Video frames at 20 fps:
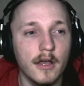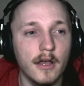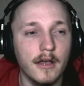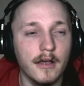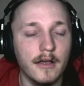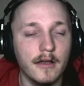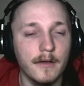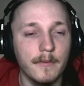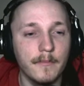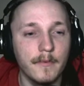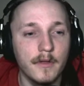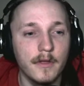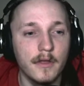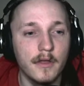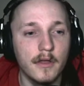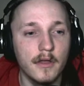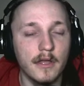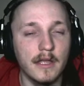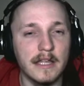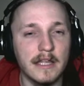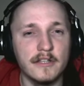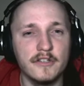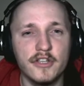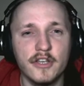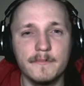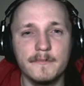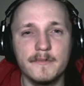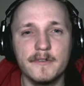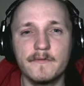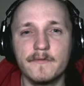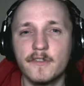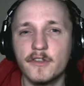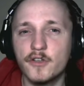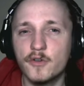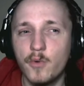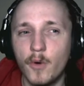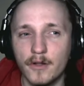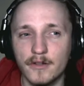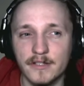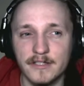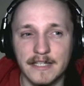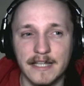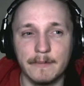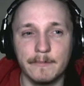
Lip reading: in terms of the quality.